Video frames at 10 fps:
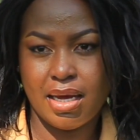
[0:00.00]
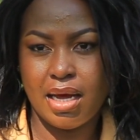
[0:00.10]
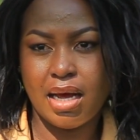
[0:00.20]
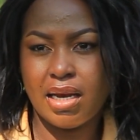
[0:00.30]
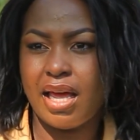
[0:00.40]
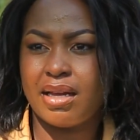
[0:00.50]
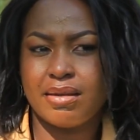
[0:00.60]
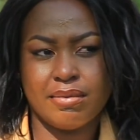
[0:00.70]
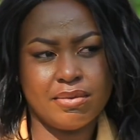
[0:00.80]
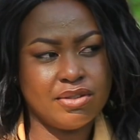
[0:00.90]
I
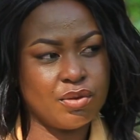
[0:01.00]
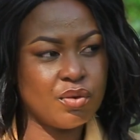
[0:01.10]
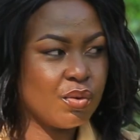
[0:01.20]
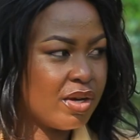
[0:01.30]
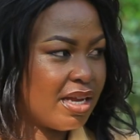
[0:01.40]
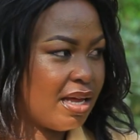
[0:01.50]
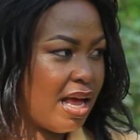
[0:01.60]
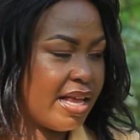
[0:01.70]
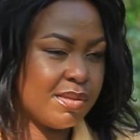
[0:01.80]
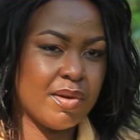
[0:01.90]

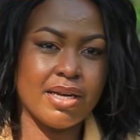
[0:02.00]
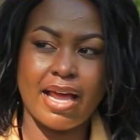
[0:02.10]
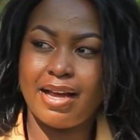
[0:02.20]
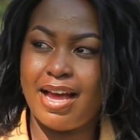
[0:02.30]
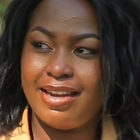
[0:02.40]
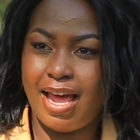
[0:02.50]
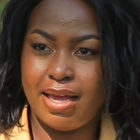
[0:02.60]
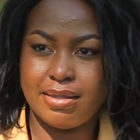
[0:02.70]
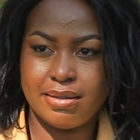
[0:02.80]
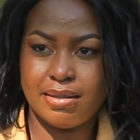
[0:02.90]
spent like a night.